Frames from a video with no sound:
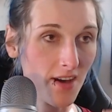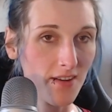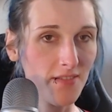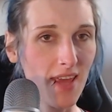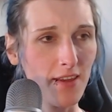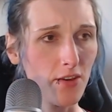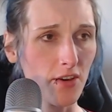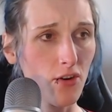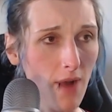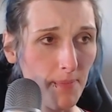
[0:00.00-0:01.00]
of, yeah, you're
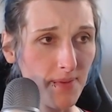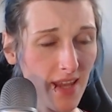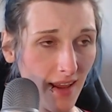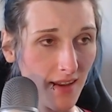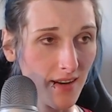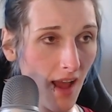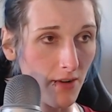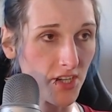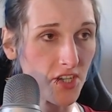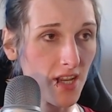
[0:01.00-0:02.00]
corrupting
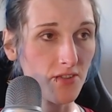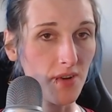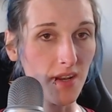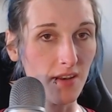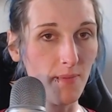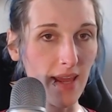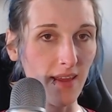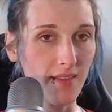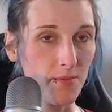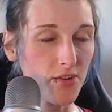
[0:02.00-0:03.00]
our children, you're
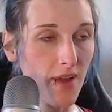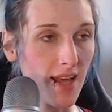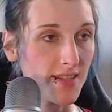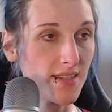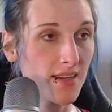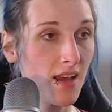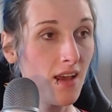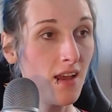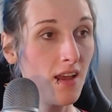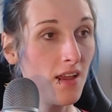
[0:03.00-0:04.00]
making them trans.
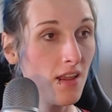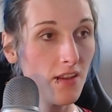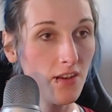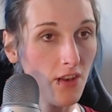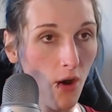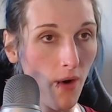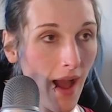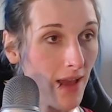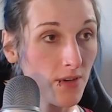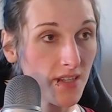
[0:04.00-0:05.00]
No,
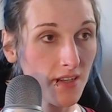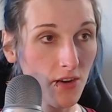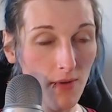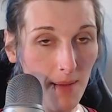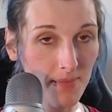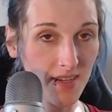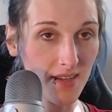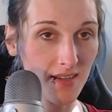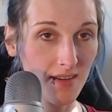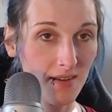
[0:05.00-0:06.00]
I wasn't
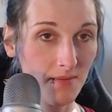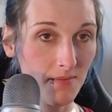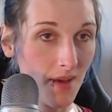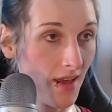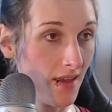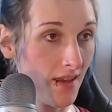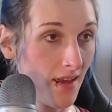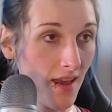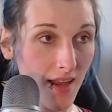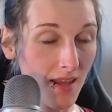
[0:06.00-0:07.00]
corrupted by
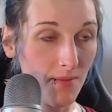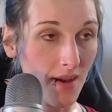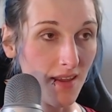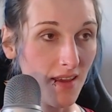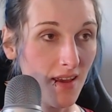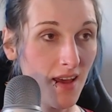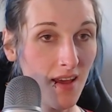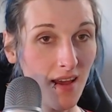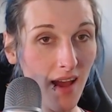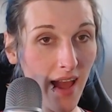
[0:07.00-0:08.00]
anybody.
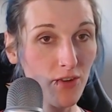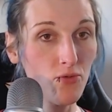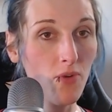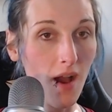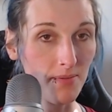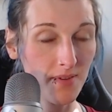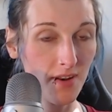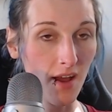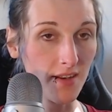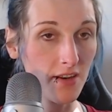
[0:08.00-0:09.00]
I grew up
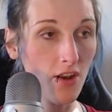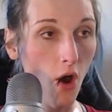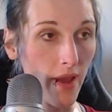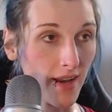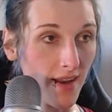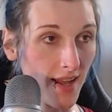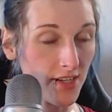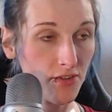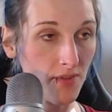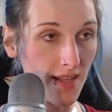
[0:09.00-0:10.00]
not knowing
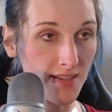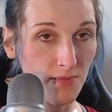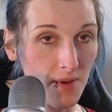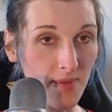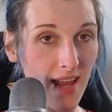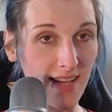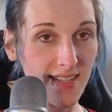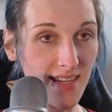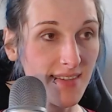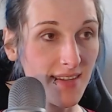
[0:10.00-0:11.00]
that trans women
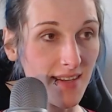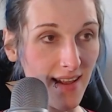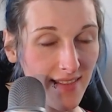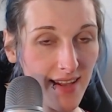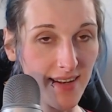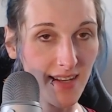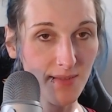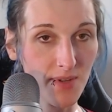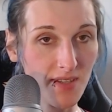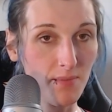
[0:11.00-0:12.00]
existed and that
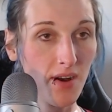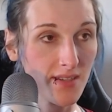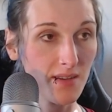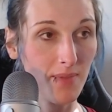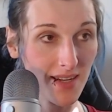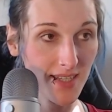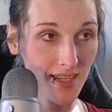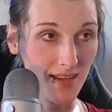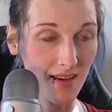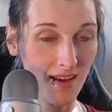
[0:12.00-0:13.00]
this was a
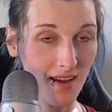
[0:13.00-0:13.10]
possibility.